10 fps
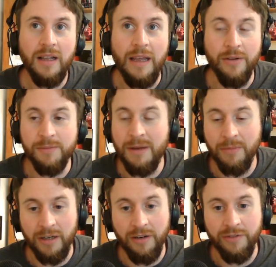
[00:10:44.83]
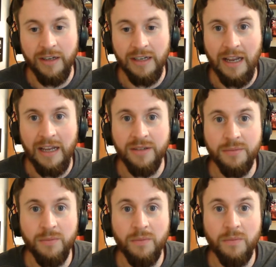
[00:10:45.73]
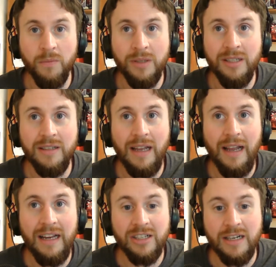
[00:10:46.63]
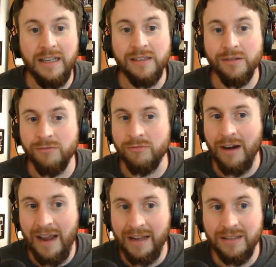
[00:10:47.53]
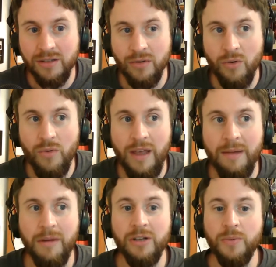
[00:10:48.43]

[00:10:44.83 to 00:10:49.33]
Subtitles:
it was me and my girlfriend, and we didn't actually interact all that much.